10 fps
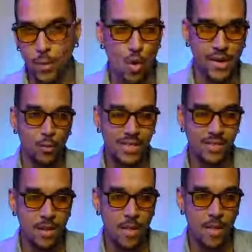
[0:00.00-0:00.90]

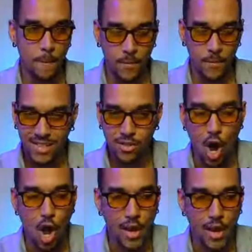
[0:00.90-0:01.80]
reward than
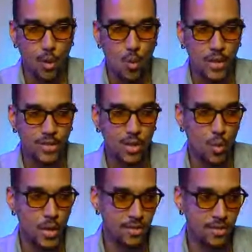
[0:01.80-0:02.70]
risk, but
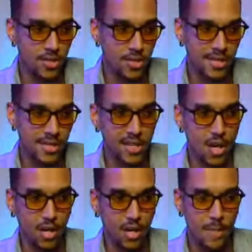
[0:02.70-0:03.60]
let's call it a
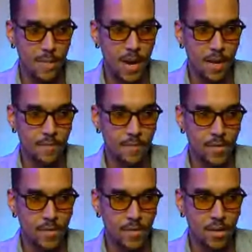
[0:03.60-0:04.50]
1-to-1, just to the
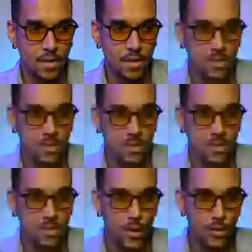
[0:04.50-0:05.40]
all-time high.
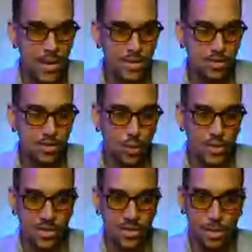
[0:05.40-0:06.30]
To the
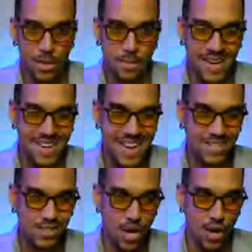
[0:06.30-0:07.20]
golden ratio, it's going to be
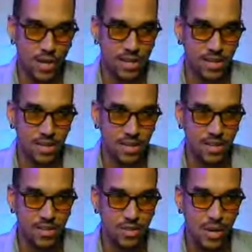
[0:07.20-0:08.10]
my next
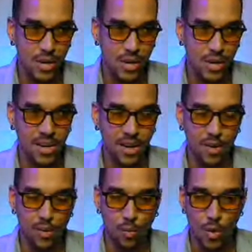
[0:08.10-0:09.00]
target. You have
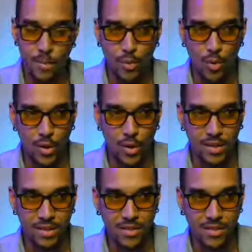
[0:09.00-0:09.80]
1.x.